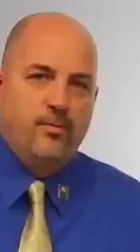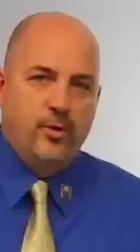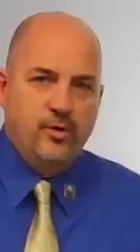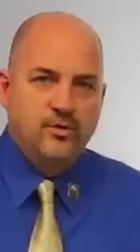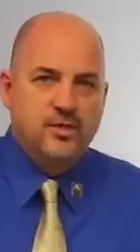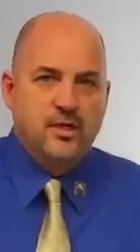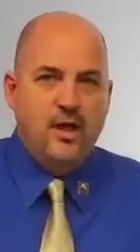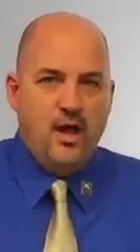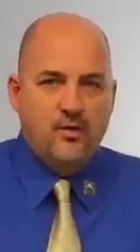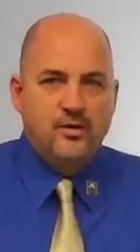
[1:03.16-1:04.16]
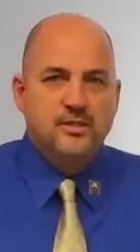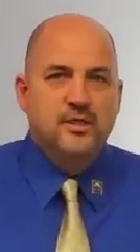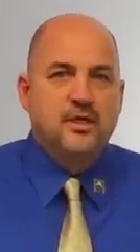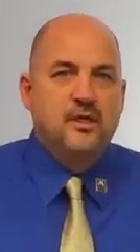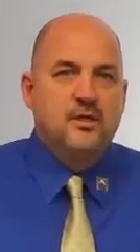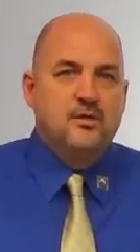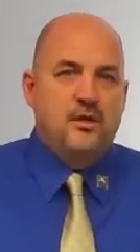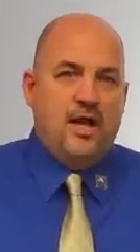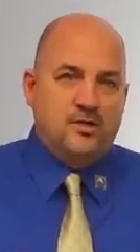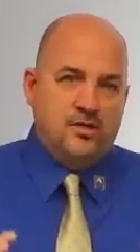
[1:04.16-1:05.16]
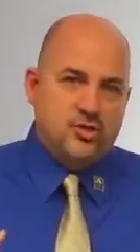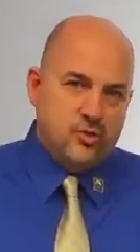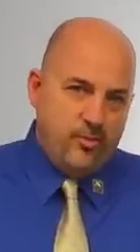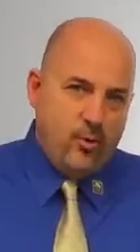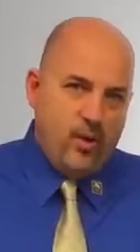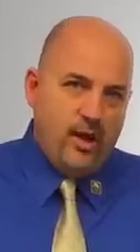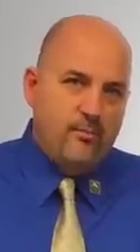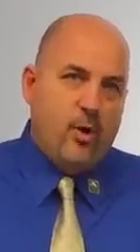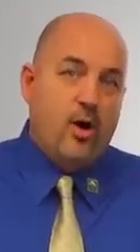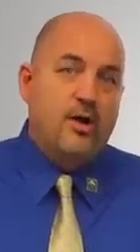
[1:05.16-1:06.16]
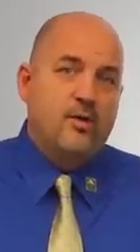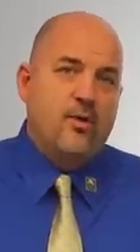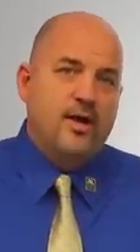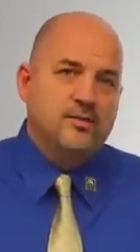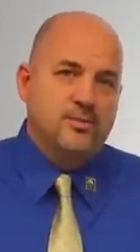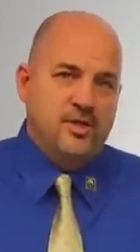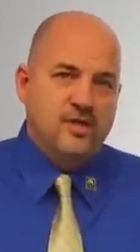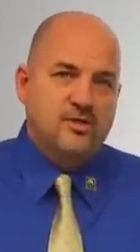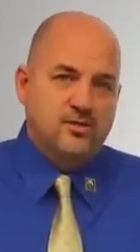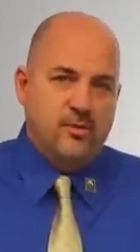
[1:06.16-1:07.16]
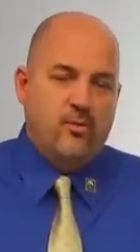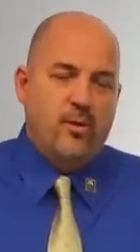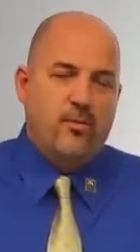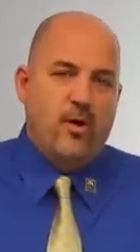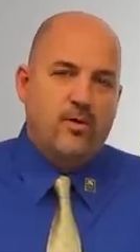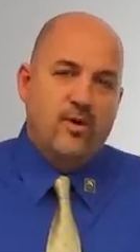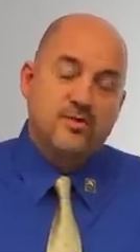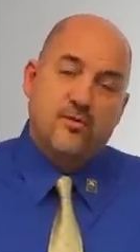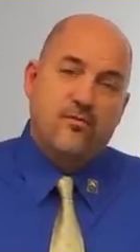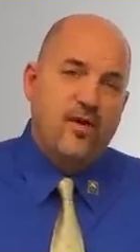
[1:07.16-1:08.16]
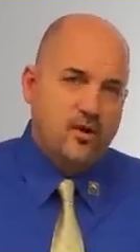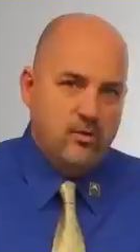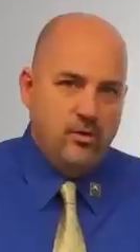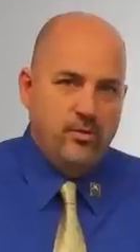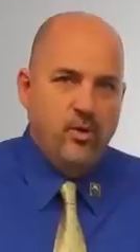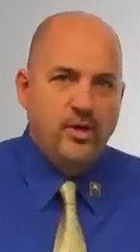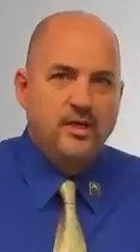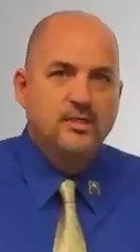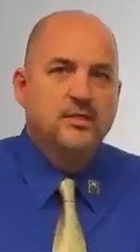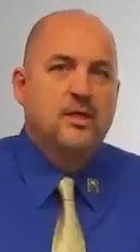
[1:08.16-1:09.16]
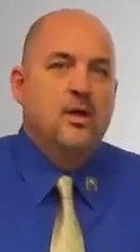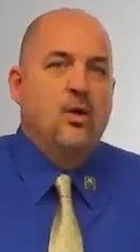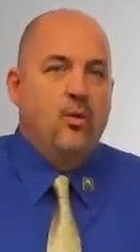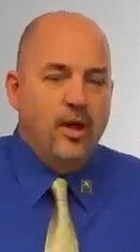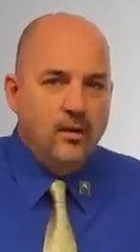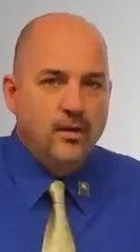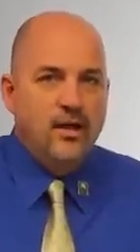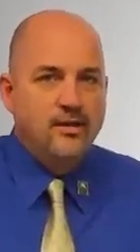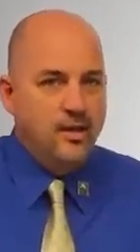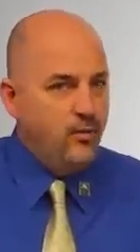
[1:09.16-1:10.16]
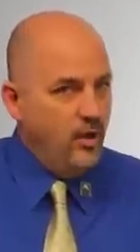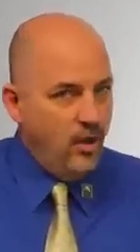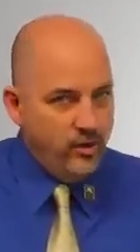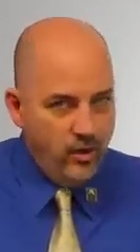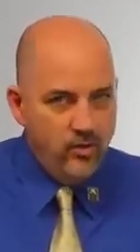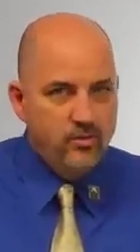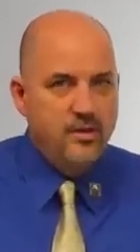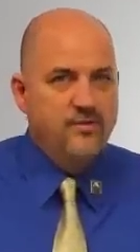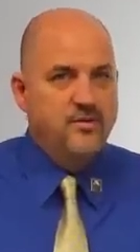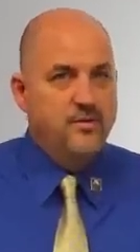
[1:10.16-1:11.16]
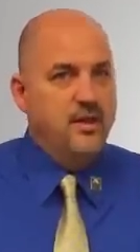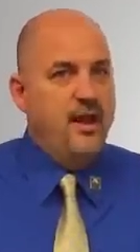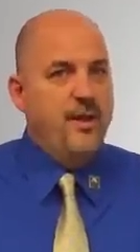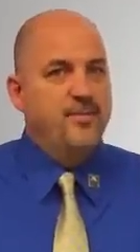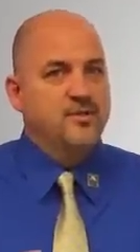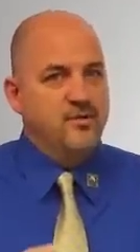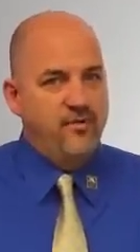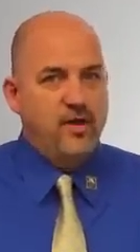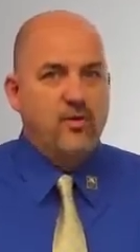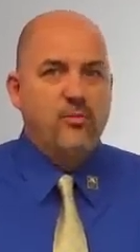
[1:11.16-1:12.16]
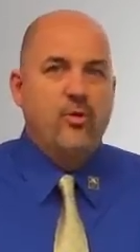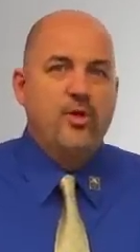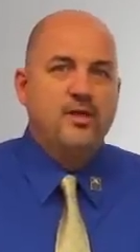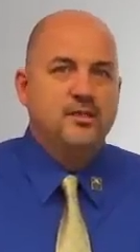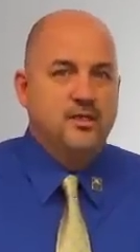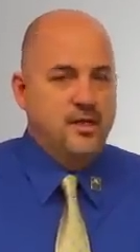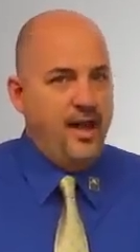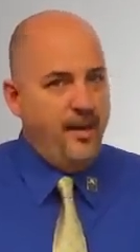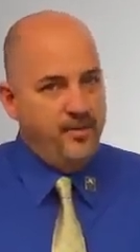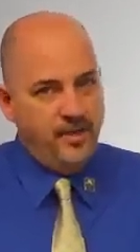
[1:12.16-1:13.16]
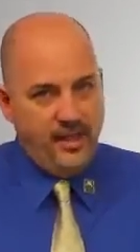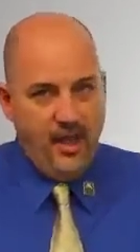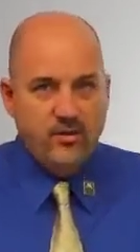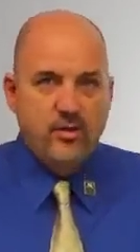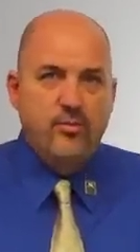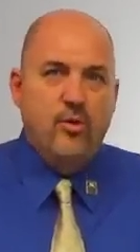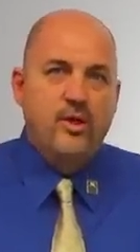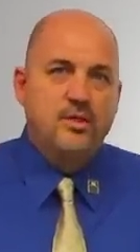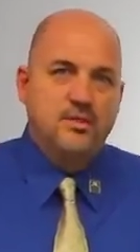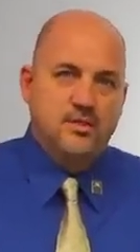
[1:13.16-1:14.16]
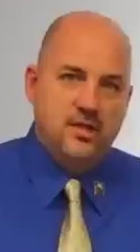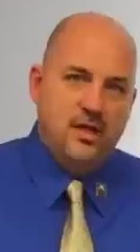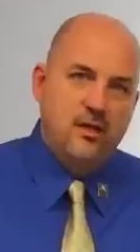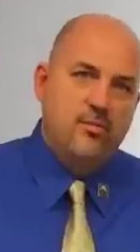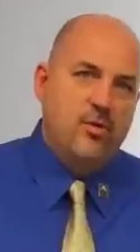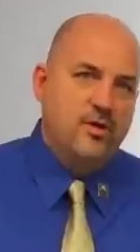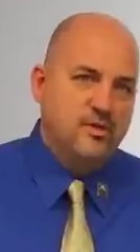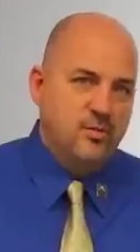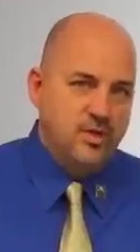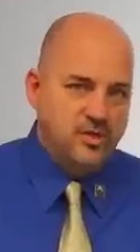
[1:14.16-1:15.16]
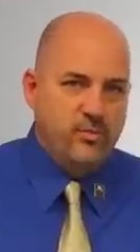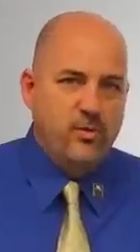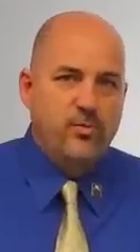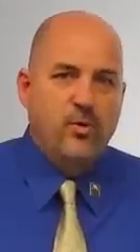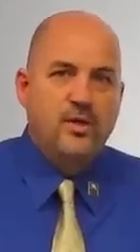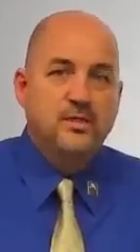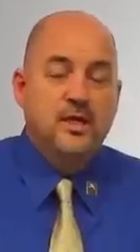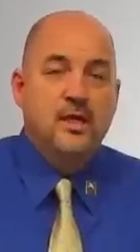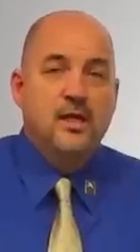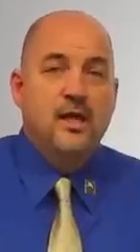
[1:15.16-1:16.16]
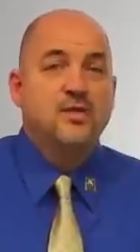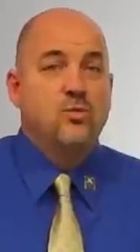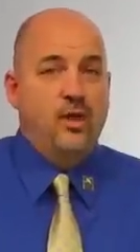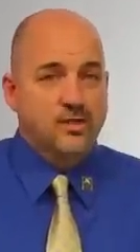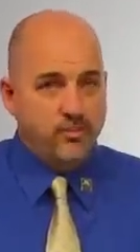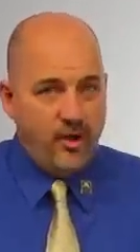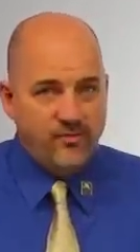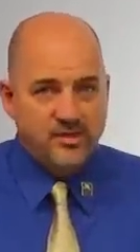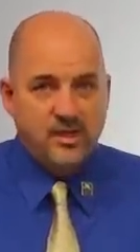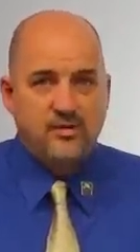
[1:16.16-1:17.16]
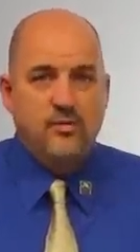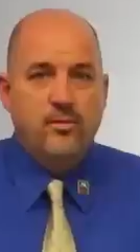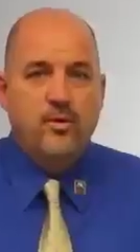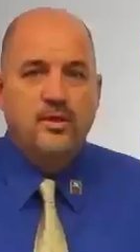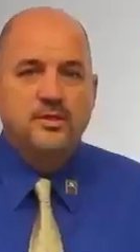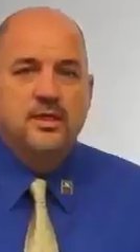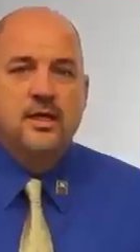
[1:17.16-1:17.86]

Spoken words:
produced in Congress to actually strip away bargaining rights, potentially strip away bargaining rights for federal employees. Well, I think we all know if something happens to federal employees, it's going to happen to county employees, city employees, and municipal employees, as well as private sector employees.